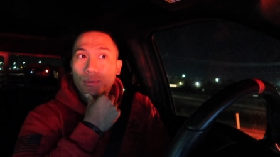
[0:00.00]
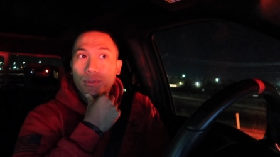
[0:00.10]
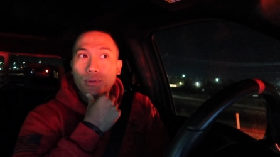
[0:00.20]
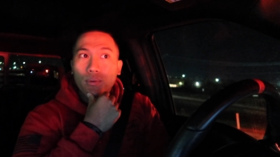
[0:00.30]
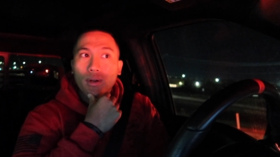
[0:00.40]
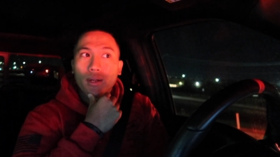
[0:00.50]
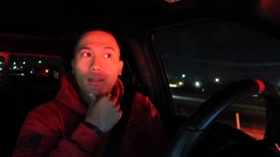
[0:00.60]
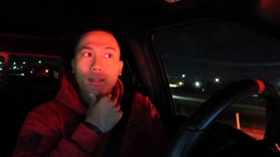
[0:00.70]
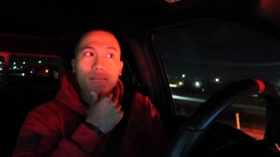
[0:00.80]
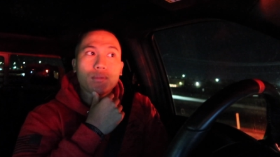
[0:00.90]
You
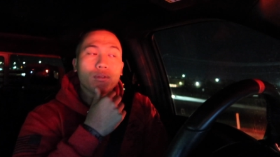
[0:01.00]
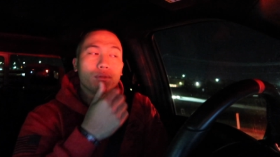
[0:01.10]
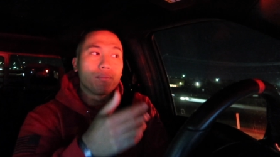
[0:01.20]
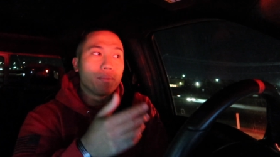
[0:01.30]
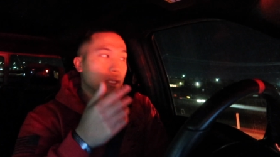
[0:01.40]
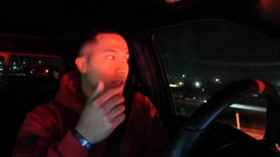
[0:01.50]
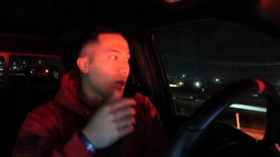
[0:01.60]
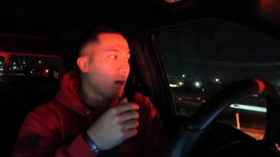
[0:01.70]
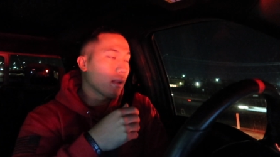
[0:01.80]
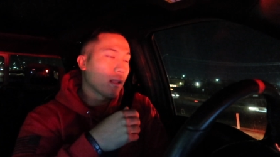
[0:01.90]
want them to be taught